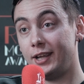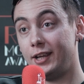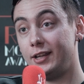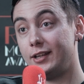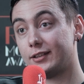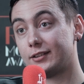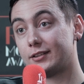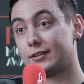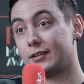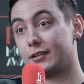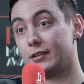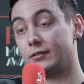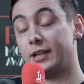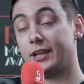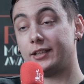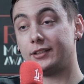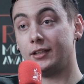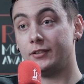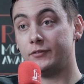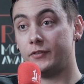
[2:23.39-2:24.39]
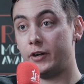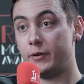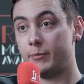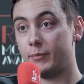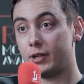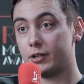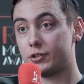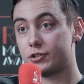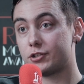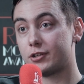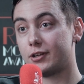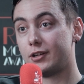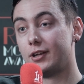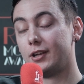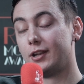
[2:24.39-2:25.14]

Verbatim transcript: Elliott liked it very much